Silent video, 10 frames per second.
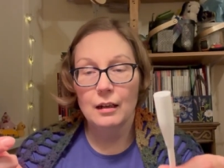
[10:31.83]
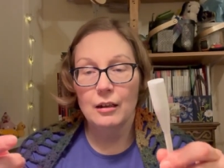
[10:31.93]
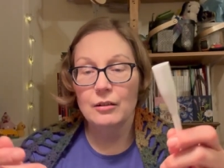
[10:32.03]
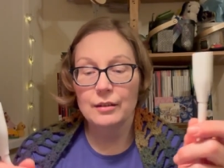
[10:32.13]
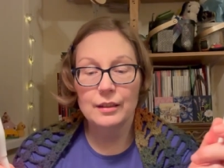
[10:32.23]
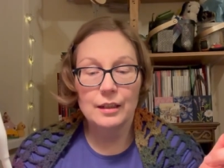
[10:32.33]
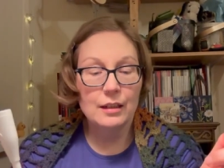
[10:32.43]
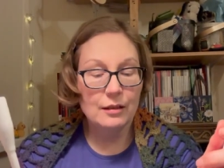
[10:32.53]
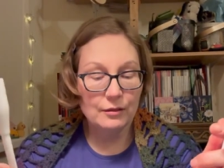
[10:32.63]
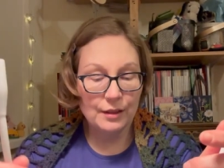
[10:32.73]

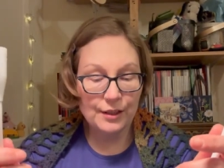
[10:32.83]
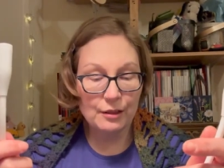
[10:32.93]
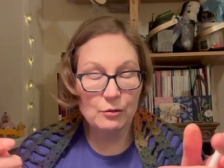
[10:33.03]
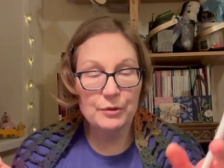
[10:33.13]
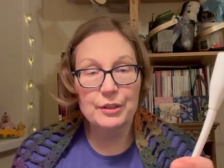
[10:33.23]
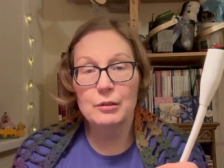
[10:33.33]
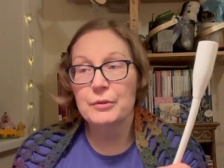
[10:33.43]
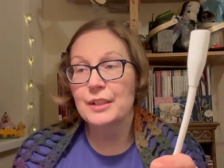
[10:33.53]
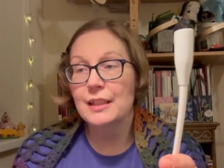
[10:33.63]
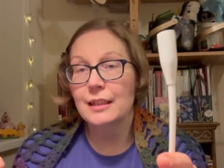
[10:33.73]
on this Lumos
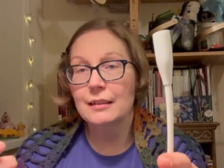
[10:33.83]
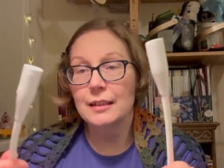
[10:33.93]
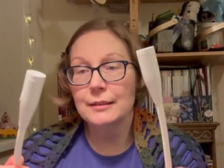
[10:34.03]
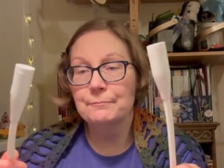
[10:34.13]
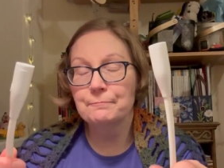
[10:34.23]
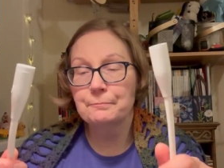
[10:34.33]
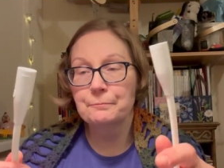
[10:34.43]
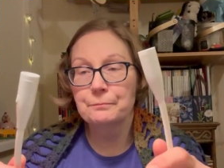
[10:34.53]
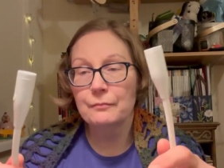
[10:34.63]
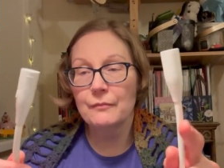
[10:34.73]
Lumos knitting light?
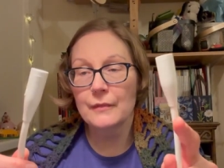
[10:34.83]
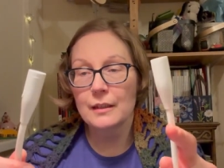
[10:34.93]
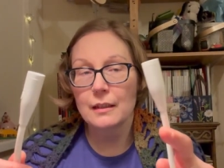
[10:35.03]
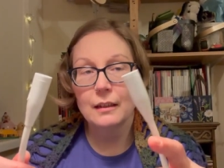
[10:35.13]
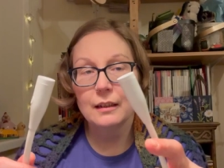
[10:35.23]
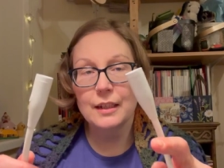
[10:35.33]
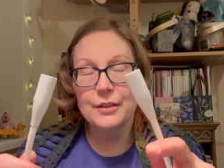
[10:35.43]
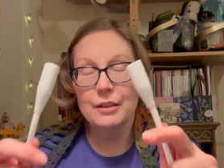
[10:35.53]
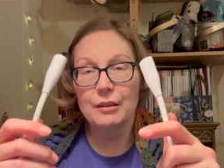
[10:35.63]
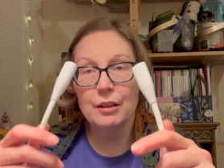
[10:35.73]
That's
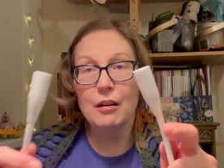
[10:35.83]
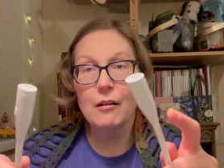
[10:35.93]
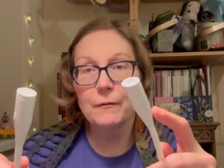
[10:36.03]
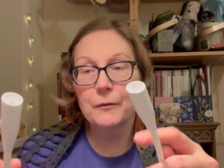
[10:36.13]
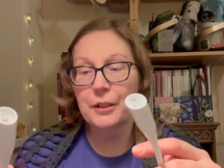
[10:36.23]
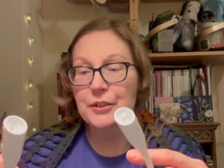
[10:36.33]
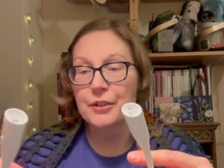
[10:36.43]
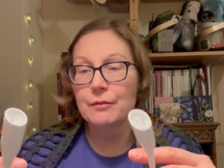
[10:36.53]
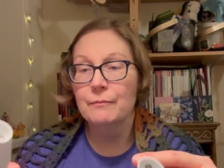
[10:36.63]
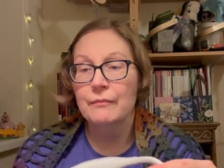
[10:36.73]
a tough
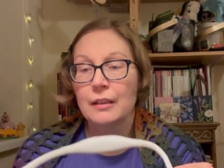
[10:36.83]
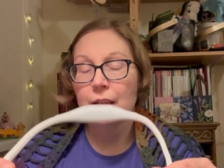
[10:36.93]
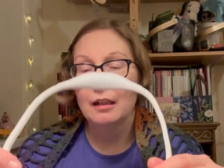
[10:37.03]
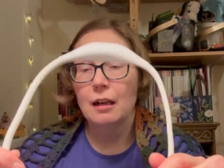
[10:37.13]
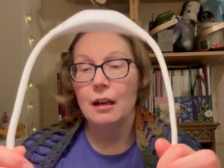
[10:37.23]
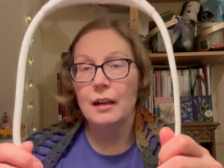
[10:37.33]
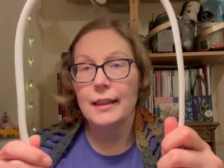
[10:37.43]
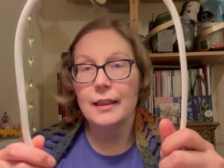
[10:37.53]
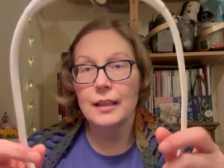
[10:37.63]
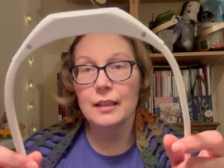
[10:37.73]
question. I
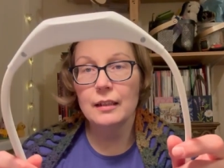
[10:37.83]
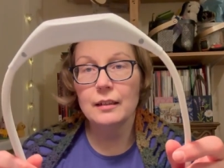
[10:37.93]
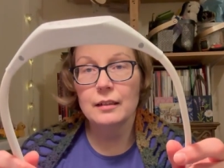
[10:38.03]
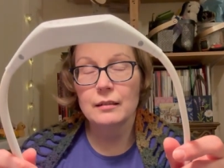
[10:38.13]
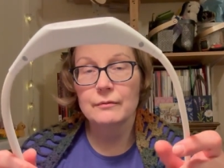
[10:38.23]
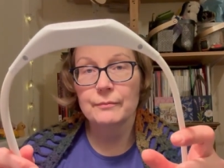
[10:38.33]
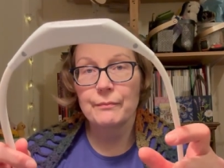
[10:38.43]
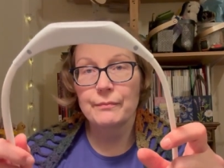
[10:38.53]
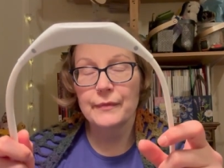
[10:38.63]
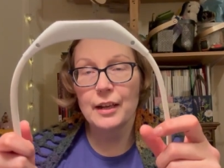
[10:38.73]
think,
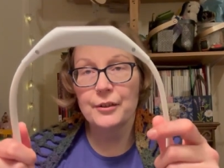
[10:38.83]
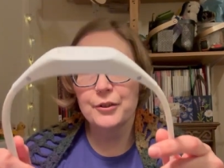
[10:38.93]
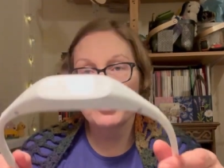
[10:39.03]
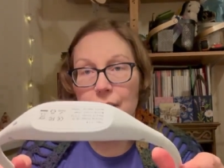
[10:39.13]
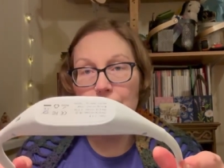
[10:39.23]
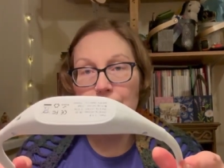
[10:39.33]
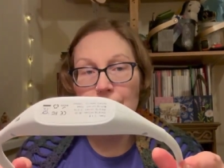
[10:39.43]
actually,